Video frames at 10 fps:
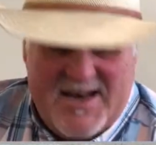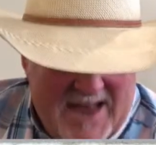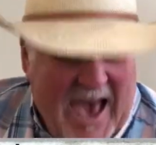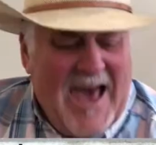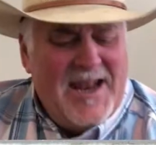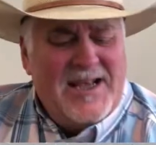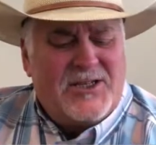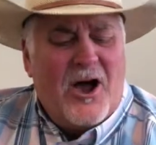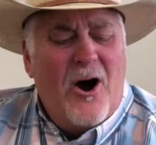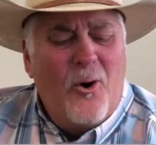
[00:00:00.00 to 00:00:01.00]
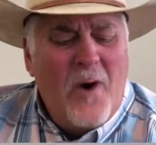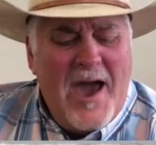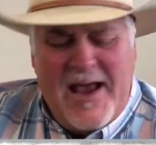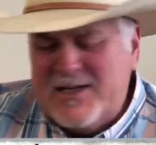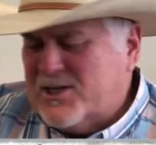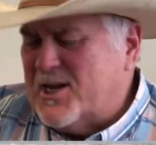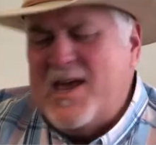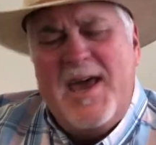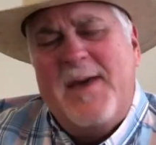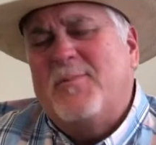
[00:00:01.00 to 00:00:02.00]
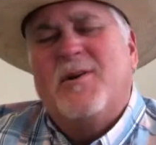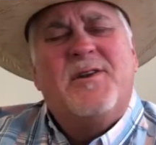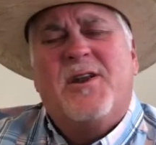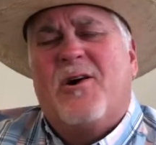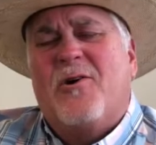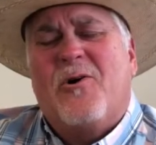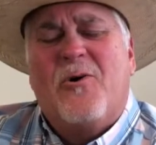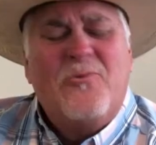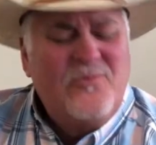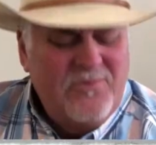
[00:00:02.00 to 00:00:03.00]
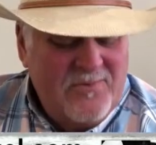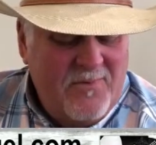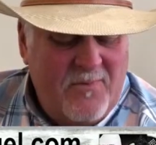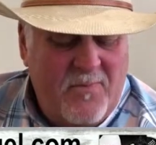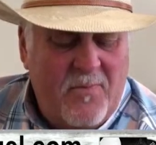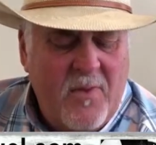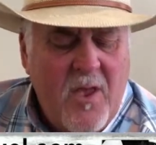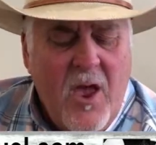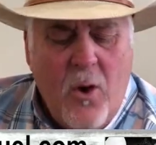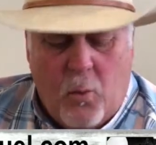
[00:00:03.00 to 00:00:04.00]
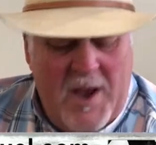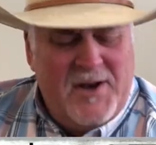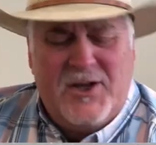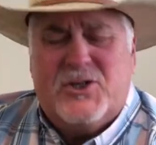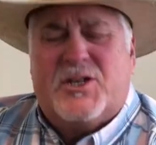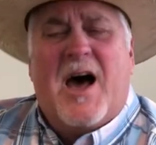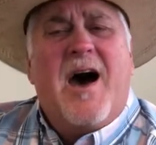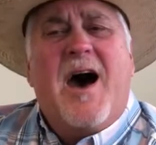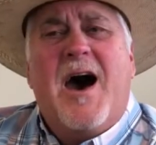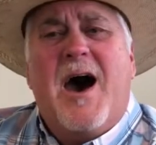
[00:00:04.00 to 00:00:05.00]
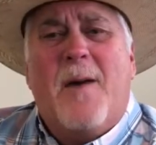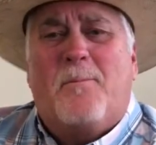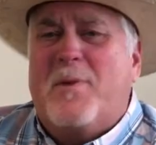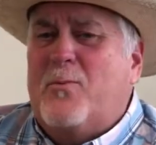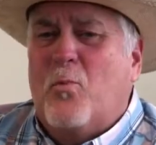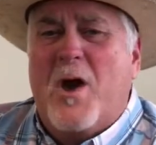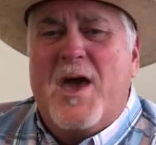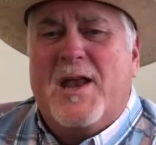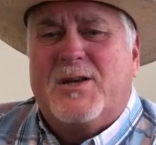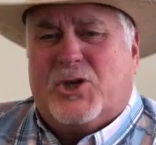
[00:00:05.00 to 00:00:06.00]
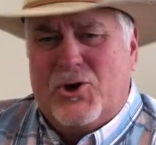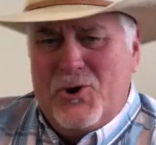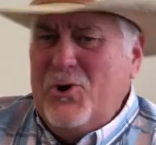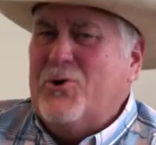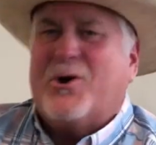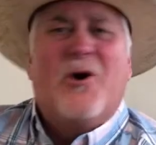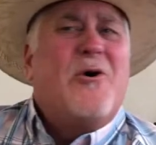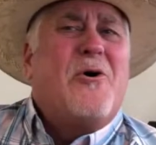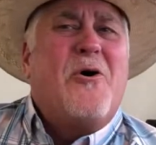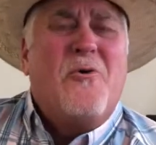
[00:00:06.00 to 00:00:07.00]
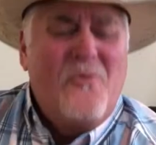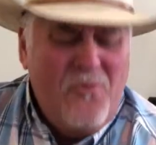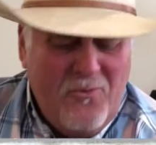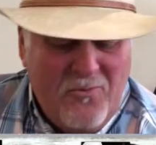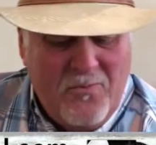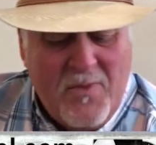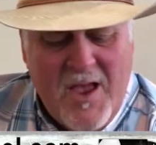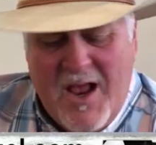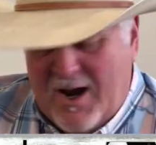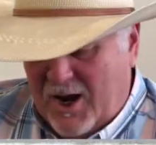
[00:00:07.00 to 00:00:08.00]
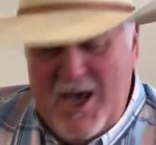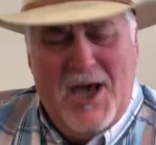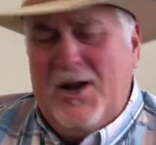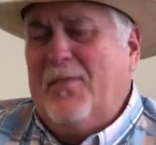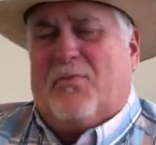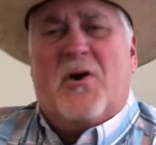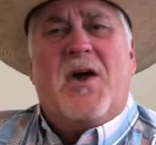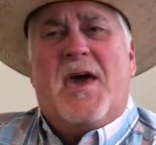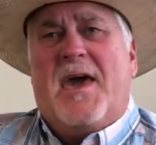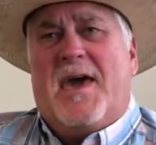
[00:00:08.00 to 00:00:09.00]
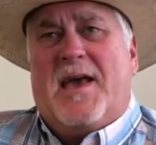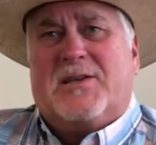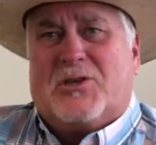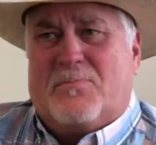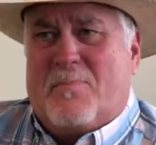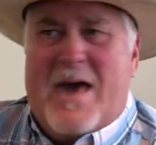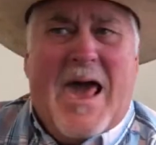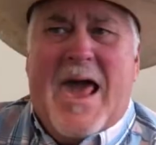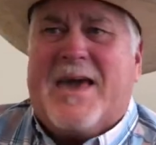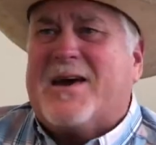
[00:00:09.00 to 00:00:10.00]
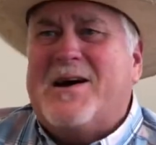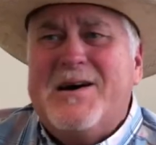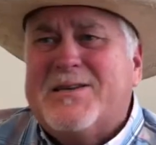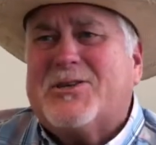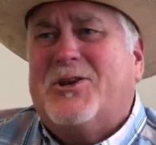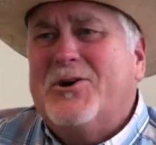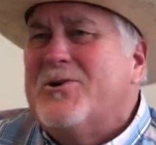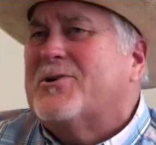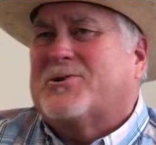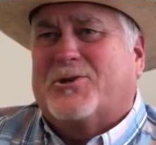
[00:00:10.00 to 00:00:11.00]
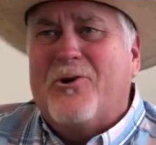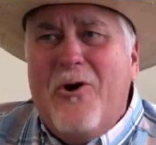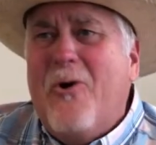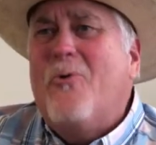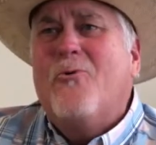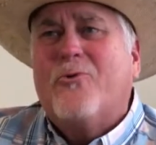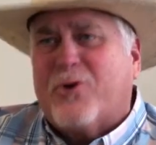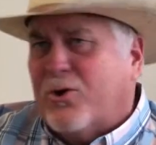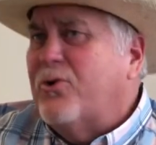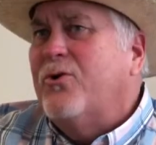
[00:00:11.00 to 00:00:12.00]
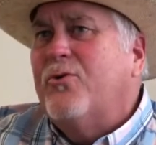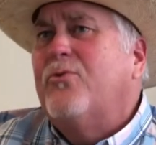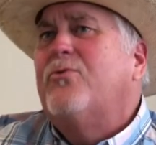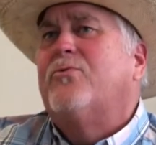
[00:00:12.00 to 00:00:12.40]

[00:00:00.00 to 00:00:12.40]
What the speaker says: Daddies always seem to know when to stop and when to go. Little things that make us look so cool.